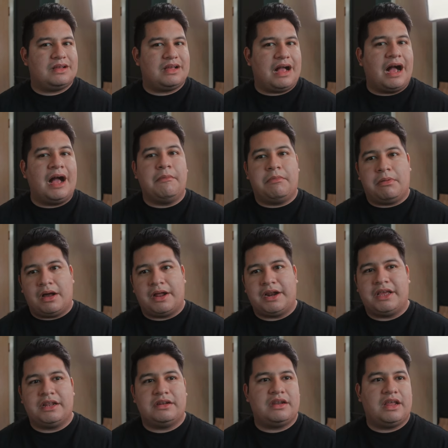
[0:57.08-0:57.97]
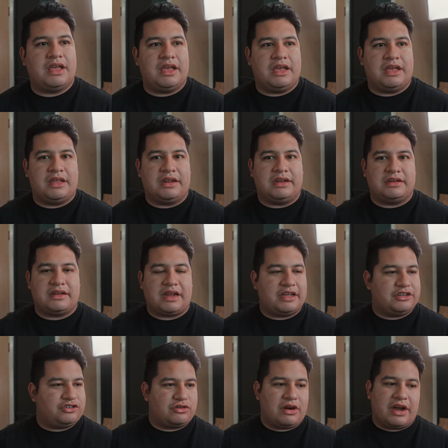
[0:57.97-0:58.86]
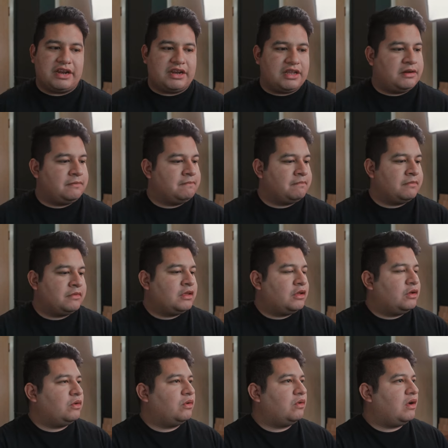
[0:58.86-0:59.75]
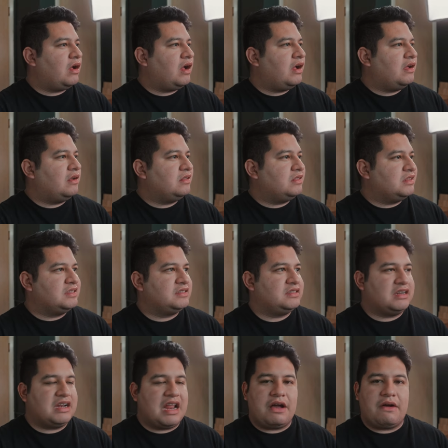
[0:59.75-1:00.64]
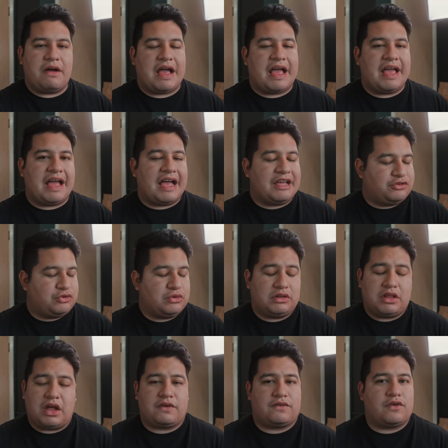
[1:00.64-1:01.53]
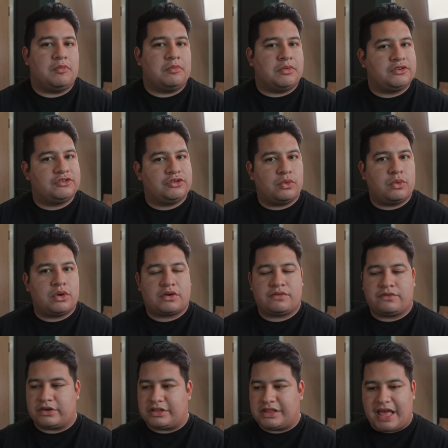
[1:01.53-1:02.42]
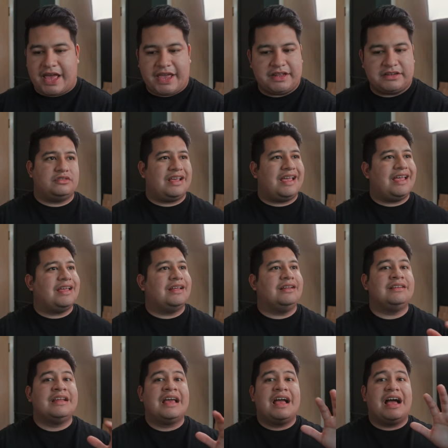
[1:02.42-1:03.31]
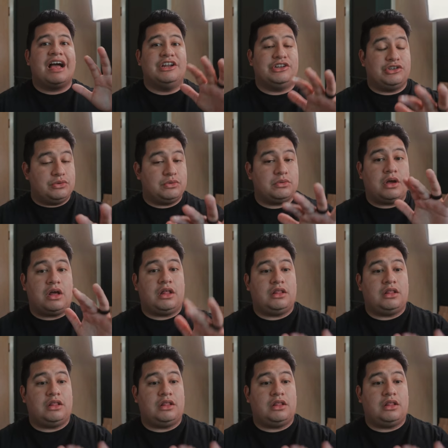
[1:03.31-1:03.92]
I bought it and I tried it Listen, now I, I do a lot of commercial work for clients and I do a